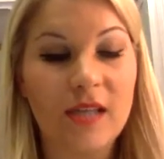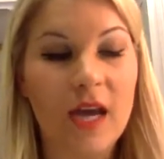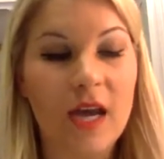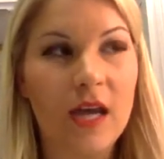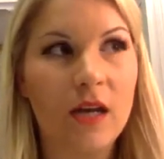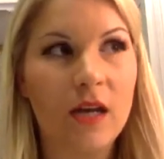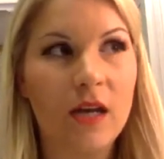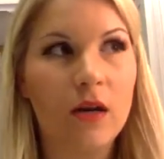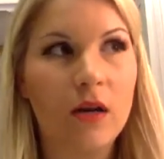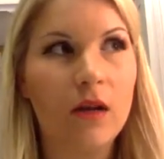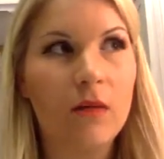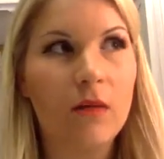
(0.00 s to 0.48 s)

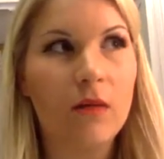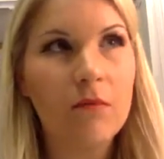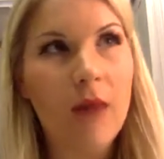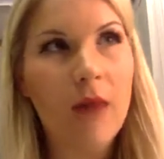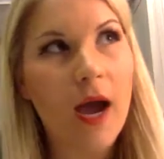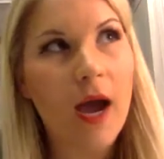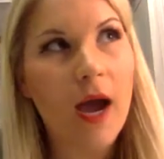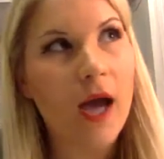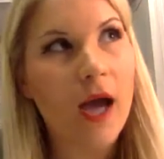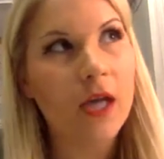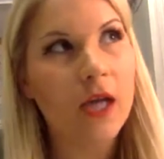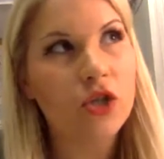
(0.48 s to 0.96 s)
And
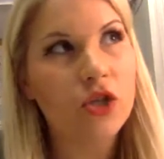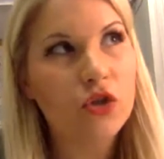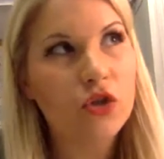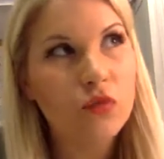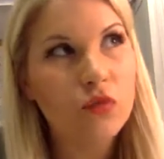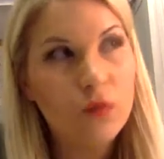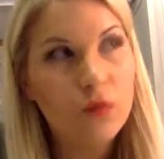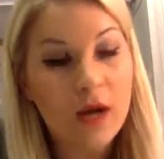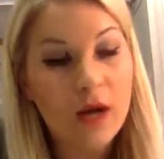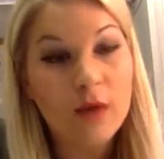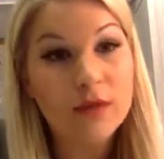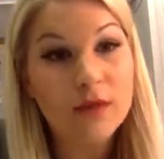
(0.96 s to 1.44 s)

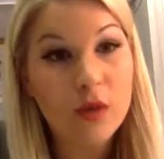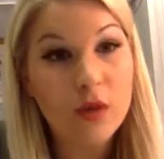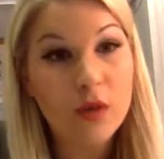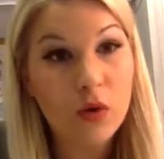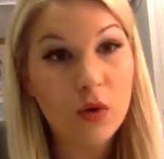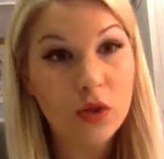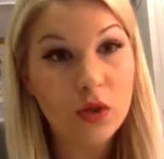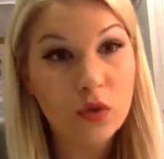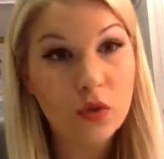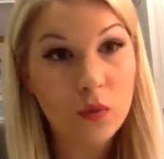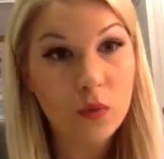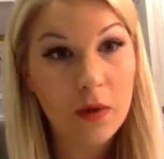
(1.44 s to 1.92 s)
when I was
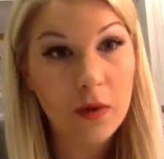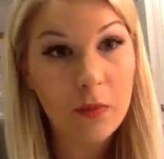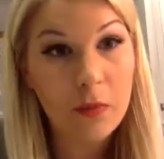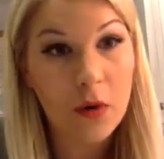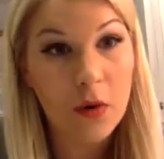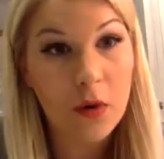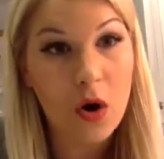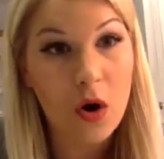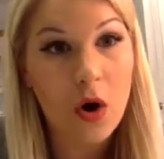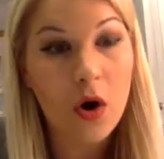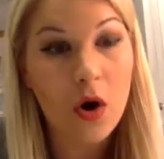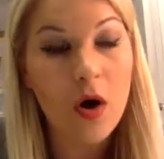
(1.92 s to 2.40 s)
going
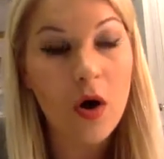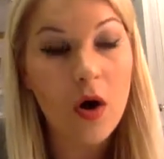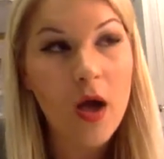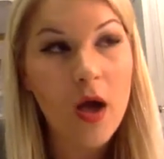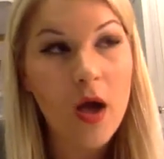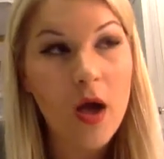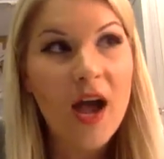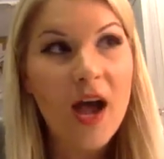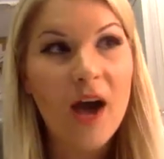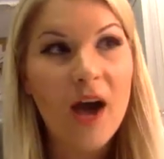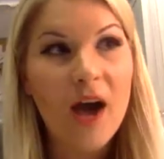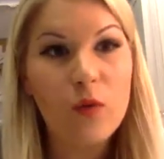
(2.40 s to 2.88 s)
triple,
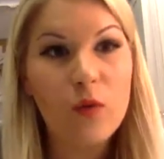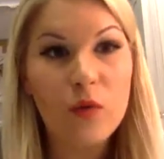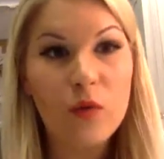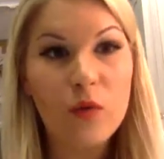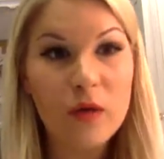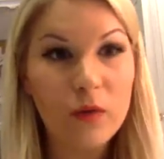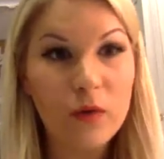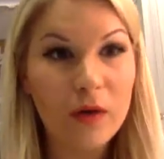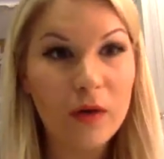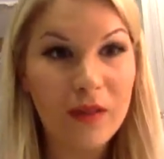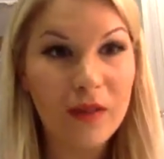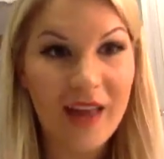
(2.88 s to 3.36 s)
we
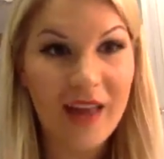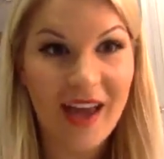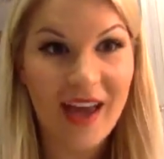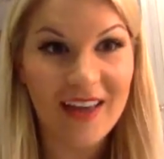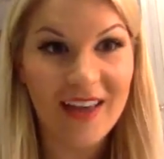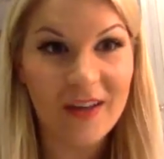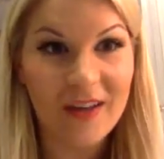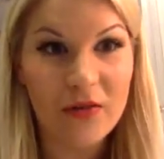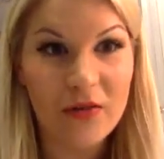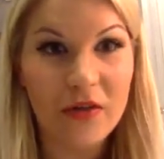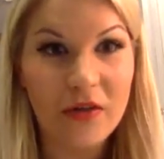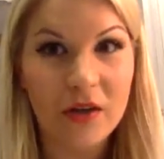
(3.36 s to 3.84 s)
were
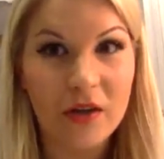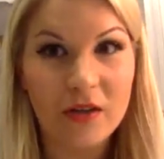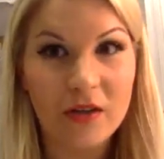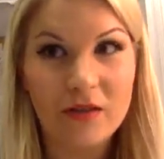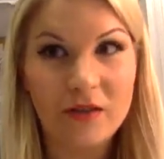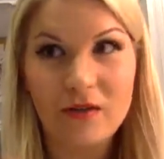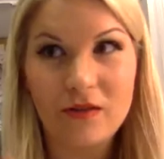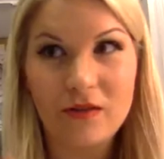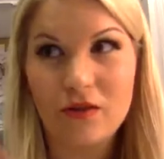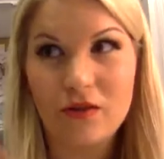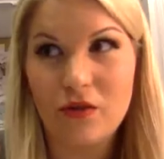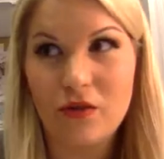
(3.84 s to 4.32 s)
like the
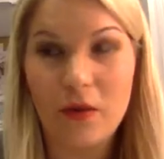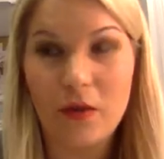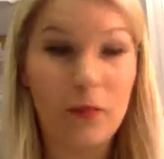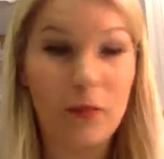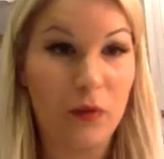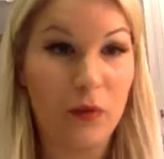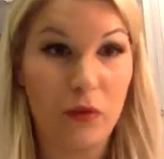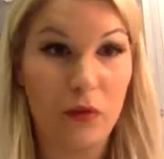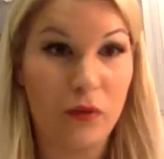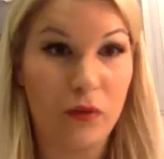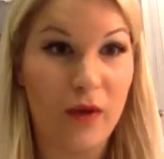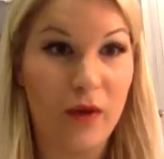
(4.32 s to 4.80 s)

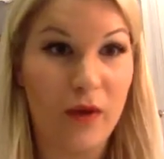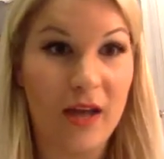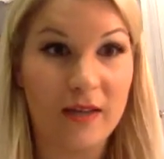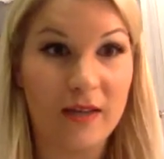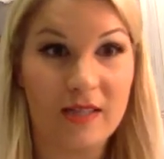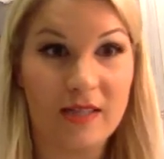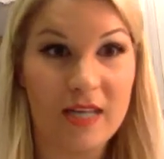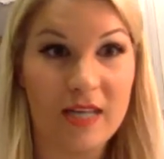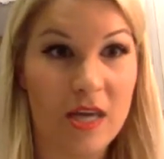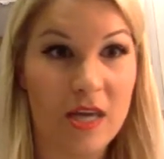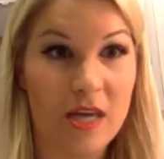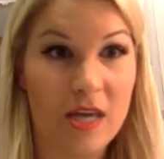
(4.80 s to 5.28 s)
triple threat
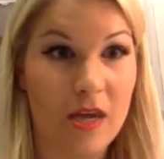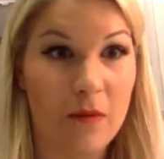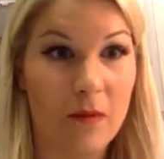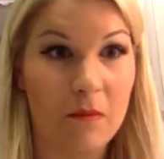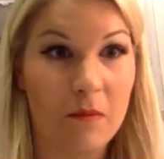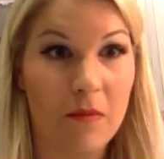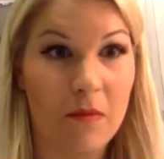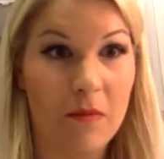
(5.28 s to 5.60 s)
team.